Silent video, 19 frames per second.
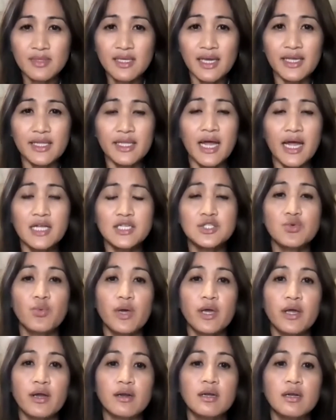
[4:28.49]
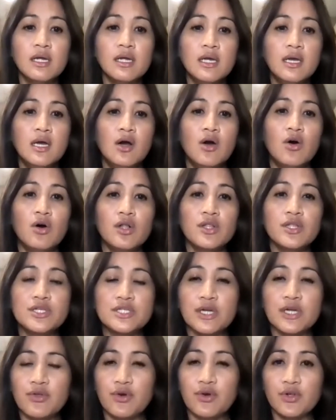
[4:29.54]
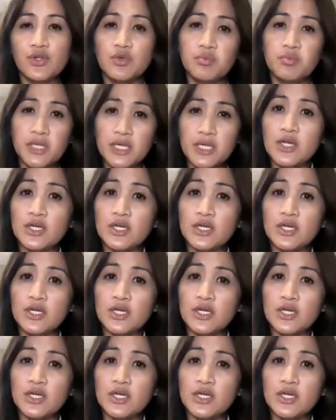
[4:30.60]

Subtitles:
And that's where all these other orthopedic